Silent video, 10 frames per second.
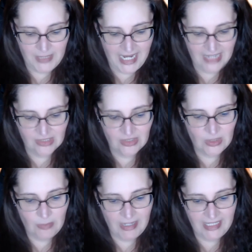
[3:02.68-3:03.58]
been handled
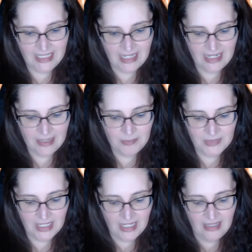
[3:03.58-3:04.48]
too many
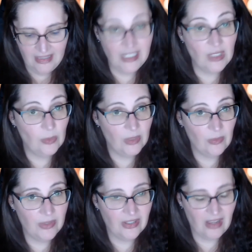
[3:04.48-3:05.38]
times, like you will
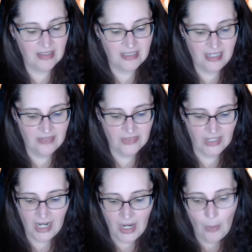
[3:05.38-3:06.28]
with a glossy
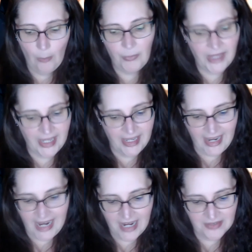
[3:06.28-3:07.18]
cover. But
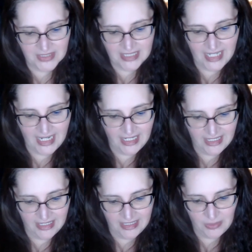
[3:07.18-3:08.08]
I have to say,
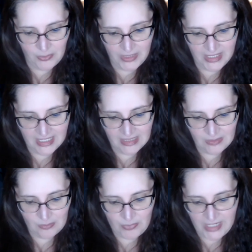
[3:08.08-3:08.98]
with this
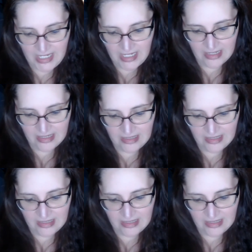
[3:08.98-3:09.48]
being